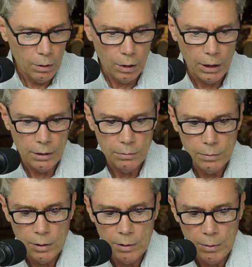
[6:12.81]
All right.
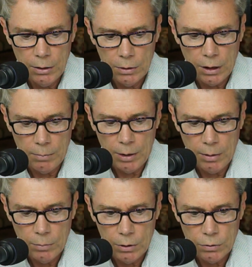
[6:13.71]
In the meantime,
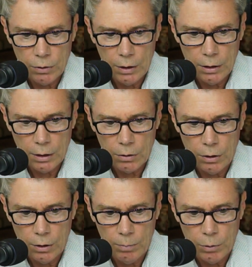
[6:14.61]
I'm going to try to get
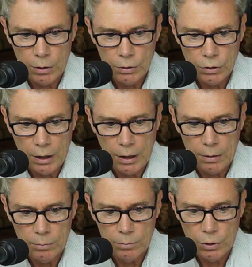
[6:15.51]
caught up on the chat.